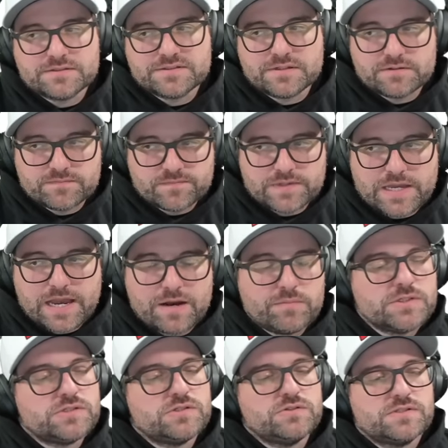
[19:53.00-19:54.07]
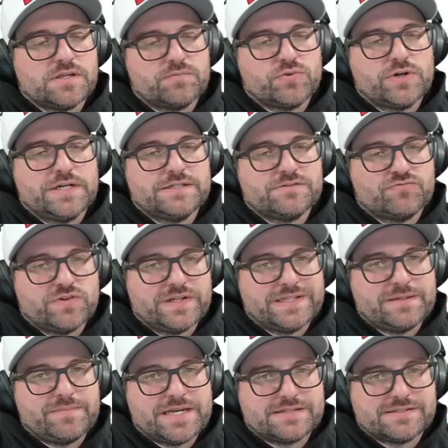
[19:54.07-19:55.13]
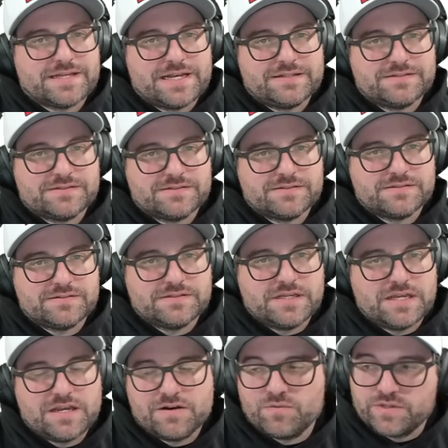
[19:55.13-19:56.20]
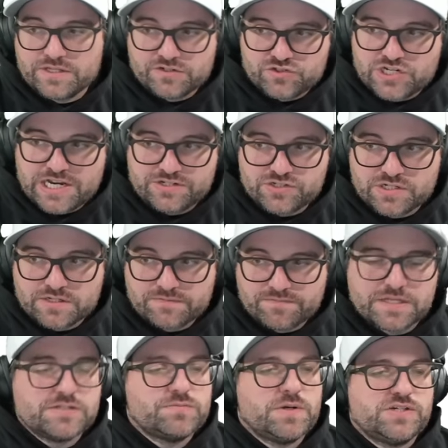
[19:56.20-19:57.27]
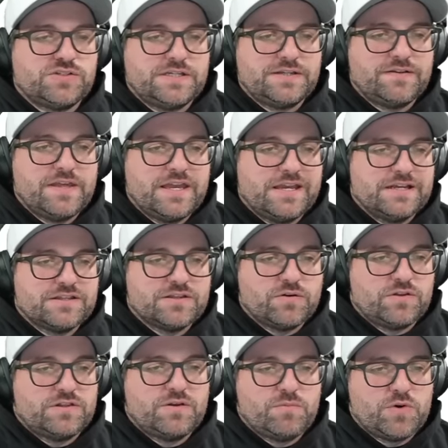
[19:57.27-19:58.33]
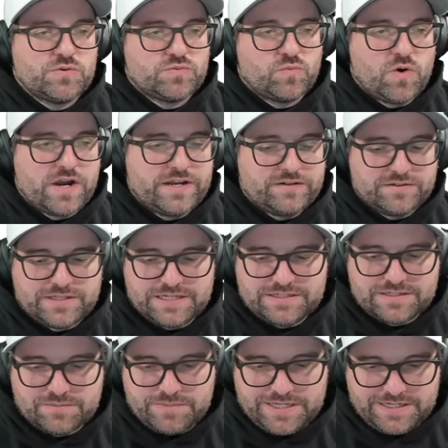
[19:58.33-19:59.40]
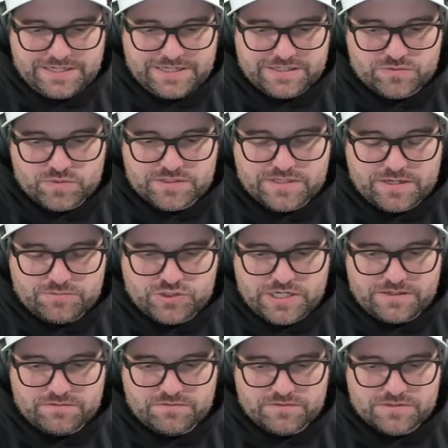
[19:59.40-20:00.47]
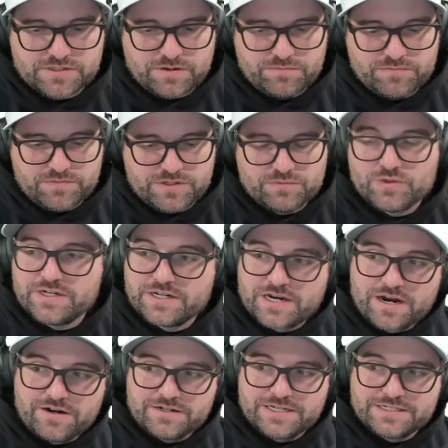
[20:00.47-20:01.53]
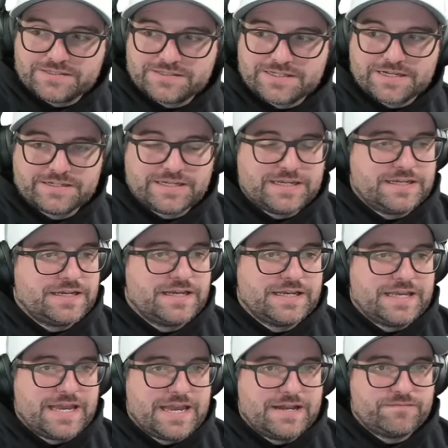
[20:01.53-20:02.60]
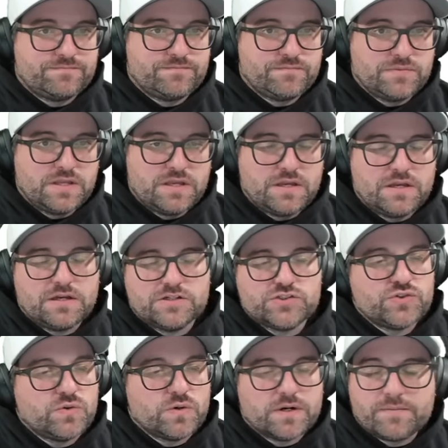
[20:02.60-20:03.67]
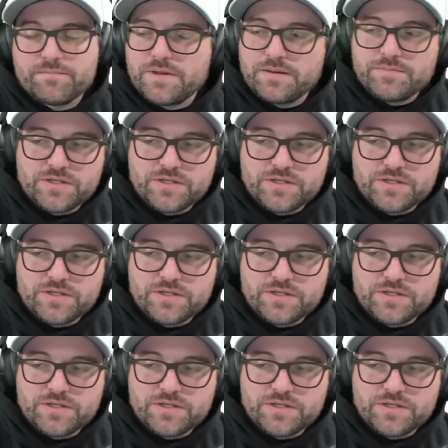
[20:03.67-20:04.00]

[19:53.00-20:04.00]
um, how much do subgrades really make sense when they're changing? Especially the the most wild thing to me is when subject sub when a card gets sent in again. Sure, maybe